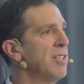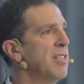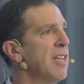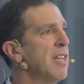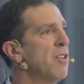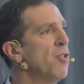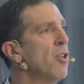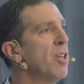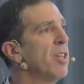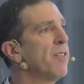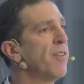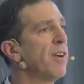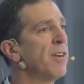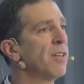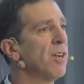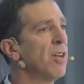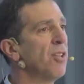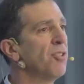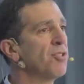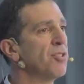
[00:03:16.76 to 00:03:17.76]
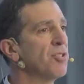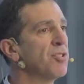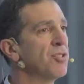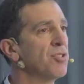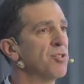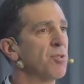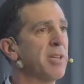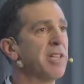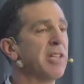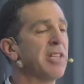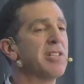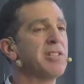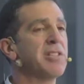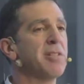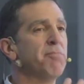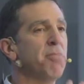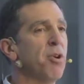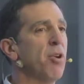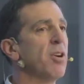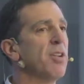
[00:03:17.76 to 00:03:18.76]
In all of our cultures, drinking's
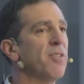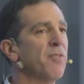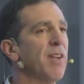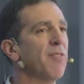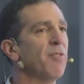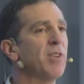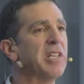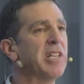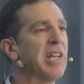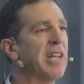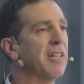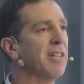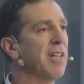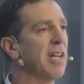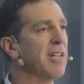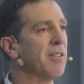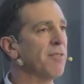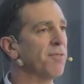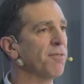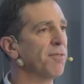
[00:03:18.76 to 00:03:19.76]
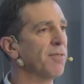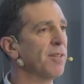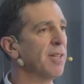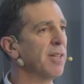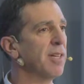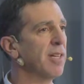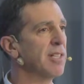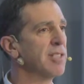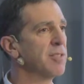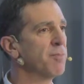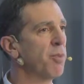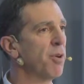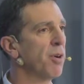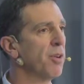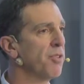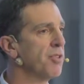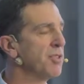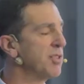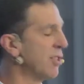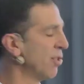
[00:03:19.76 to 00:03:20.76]
a part of everyday life. It's part
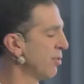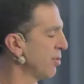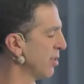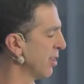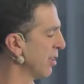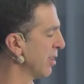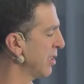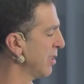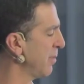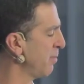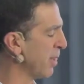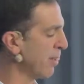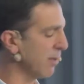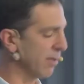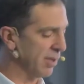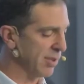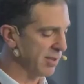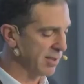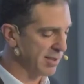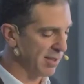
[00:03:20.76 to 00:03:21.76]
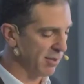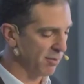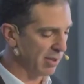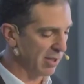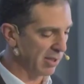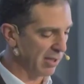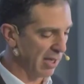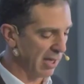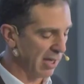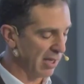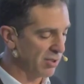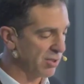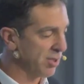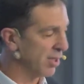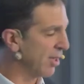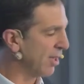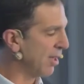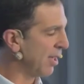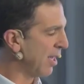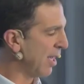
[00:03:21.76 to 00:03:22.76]
of the social experience that we engage.
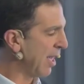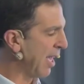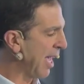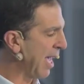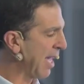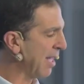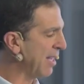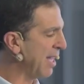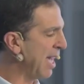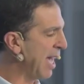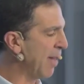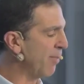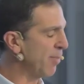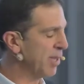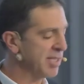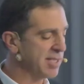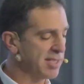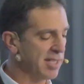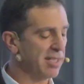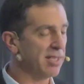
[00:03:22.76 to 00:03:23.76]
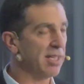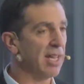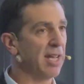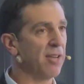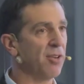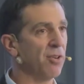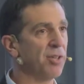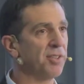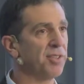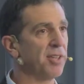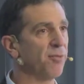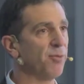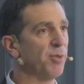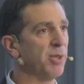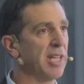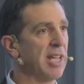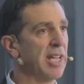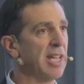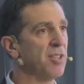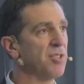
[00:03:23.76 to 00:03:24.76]
And it happens at all
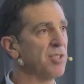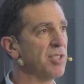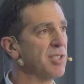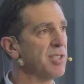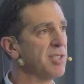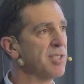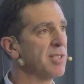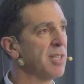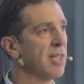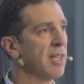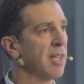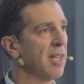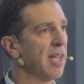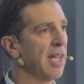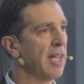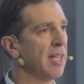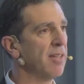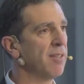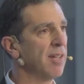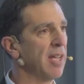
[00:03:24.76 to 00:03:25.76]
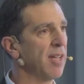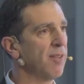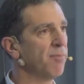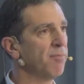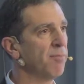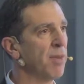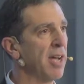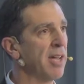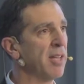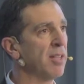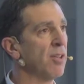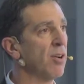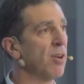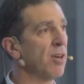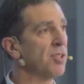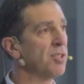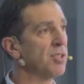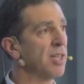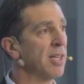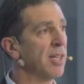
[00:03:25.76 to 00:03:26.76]
different ages. And by and
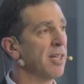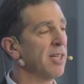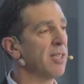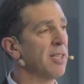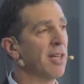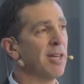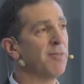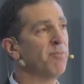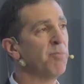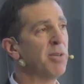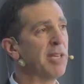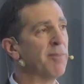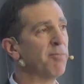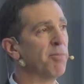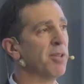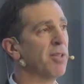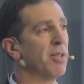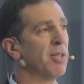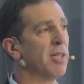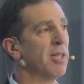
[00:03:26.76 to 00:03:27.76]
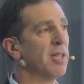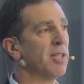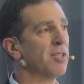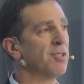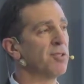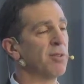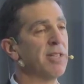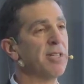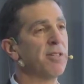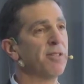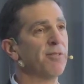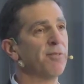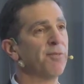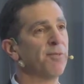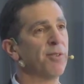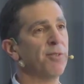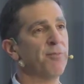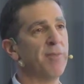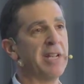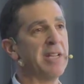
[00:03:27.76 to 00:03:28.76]
large, young people drink
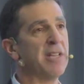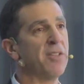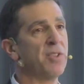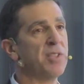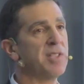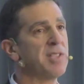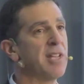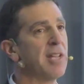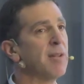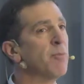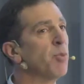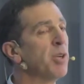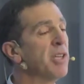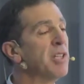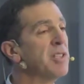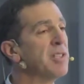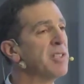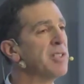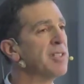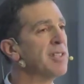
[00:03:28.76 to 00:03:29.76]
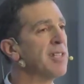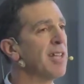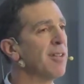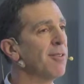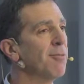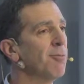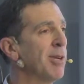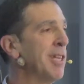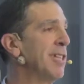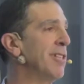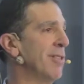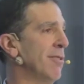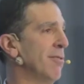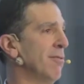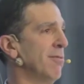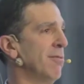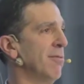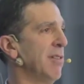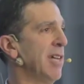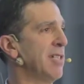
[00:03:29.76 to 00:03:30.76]
for many of the same reasons that we do
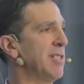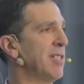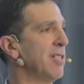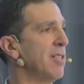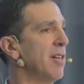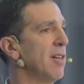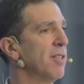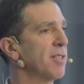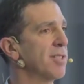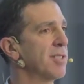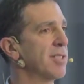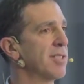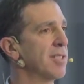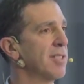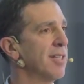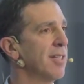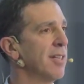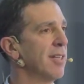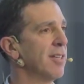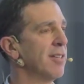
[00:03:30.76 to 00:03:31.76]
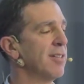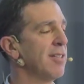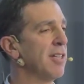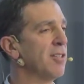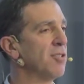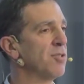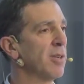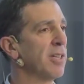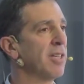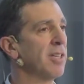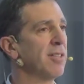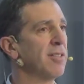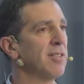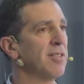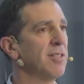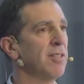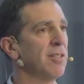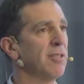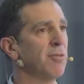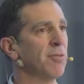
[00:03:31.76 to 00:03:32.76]
as adults. They drink
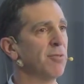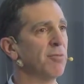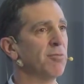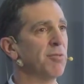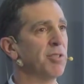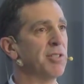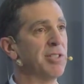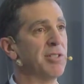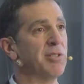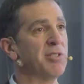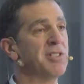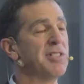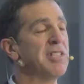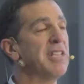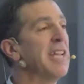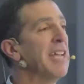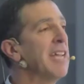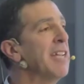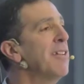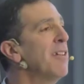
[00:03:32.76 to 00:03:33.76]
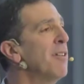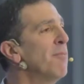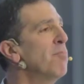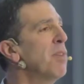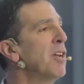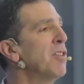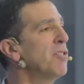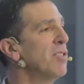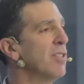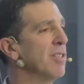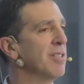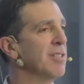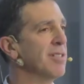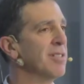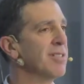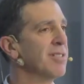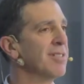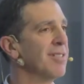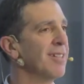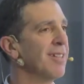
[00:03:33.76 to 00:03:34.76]
to reduce the
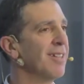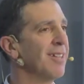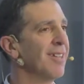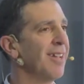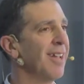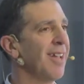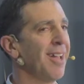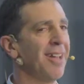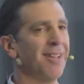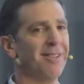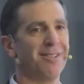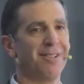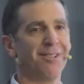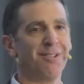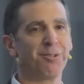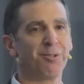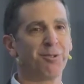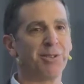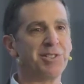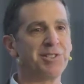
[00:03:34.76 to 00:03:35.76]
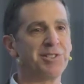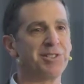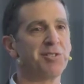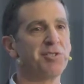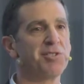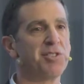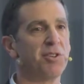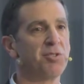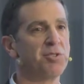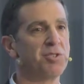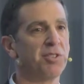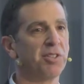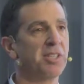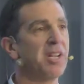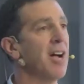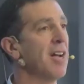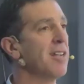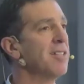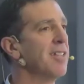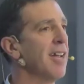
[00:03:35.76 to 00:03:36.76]
inhibitions and increase their social
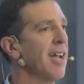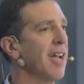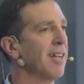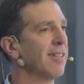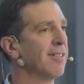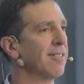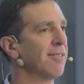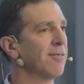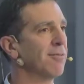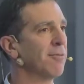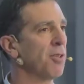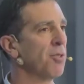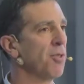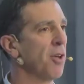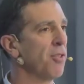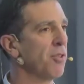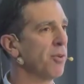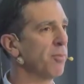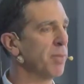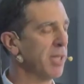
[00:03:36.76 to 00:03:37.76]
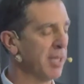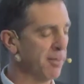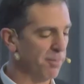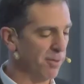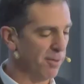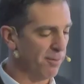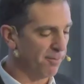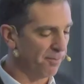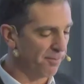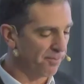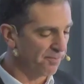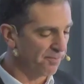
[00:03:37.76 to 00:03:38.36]
contact with other people.